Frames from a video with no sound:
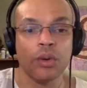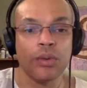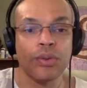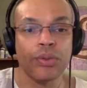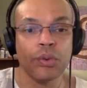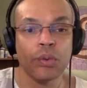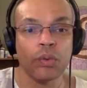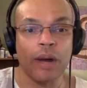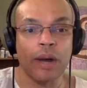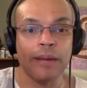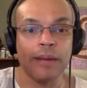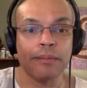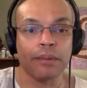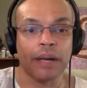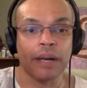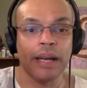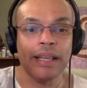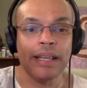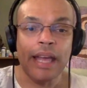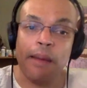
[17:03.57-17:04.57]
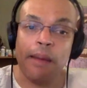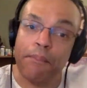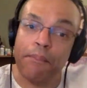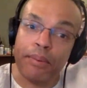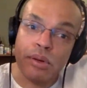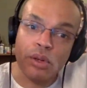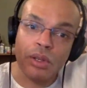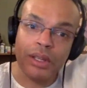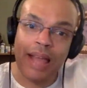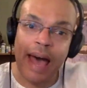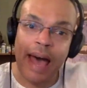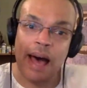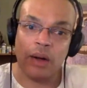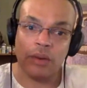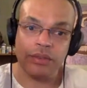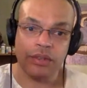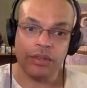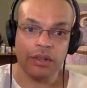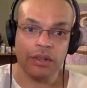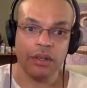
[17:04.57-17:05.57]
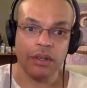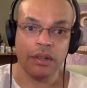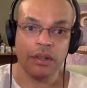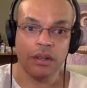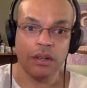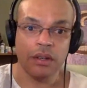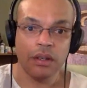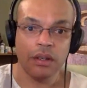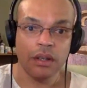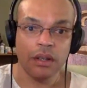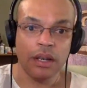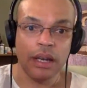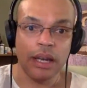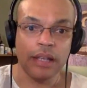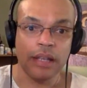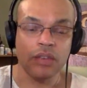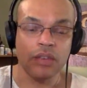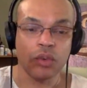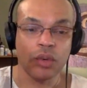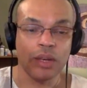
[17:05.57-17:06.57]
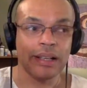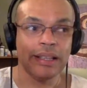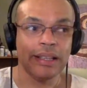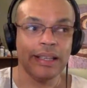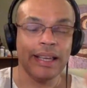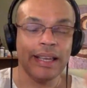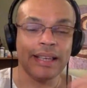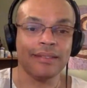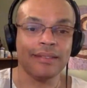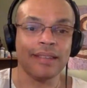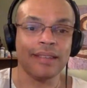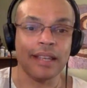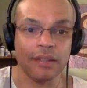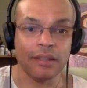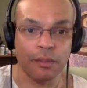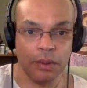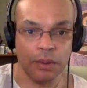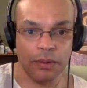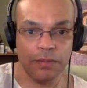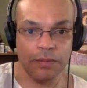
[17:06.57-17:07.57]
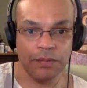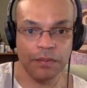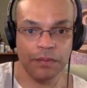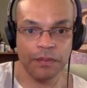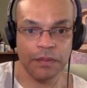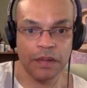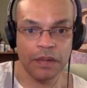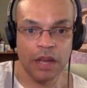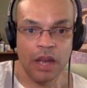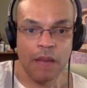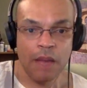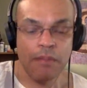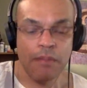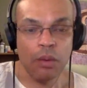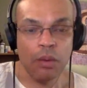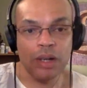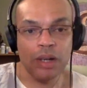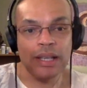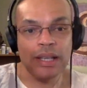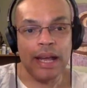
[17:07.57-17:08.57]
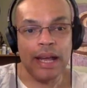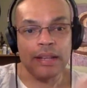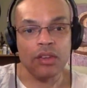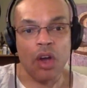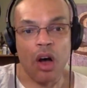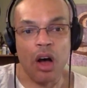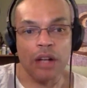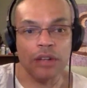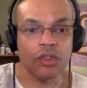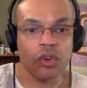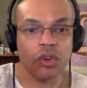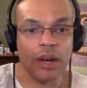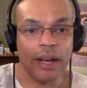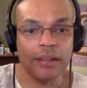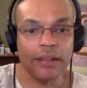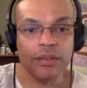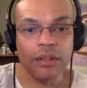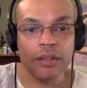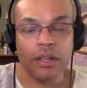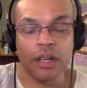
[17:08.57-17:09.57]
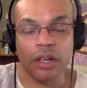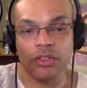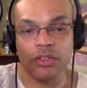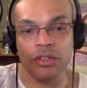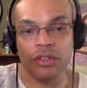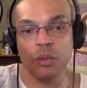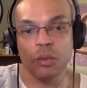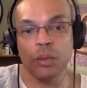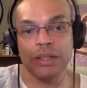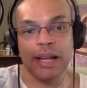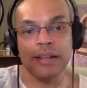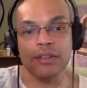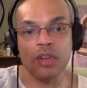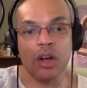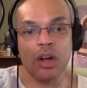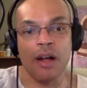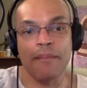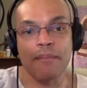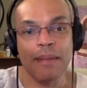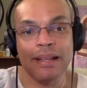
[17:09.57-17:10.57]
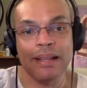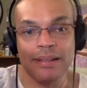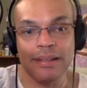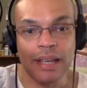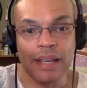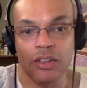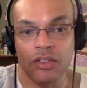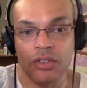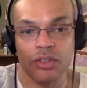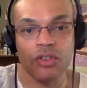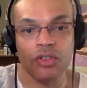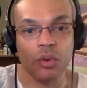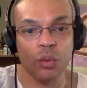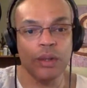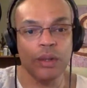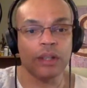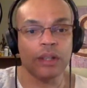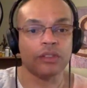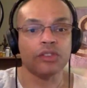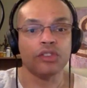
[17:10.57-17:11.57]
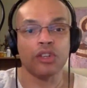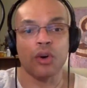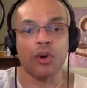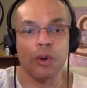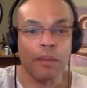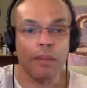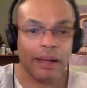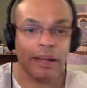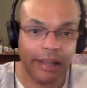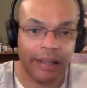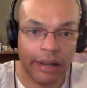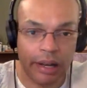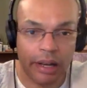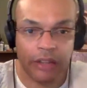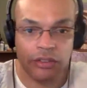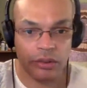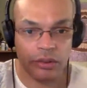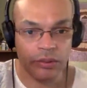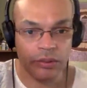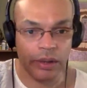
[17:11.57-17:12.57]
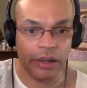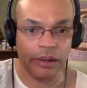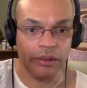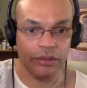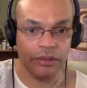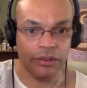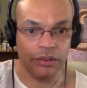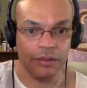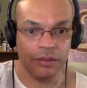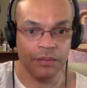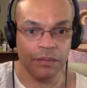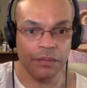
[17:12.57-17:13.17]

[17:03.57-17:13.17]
through right brain, and pull out, and it's readily accessible. But we're not taught transcenduction, we're not taught meditation, so we don't know about the Akashic records.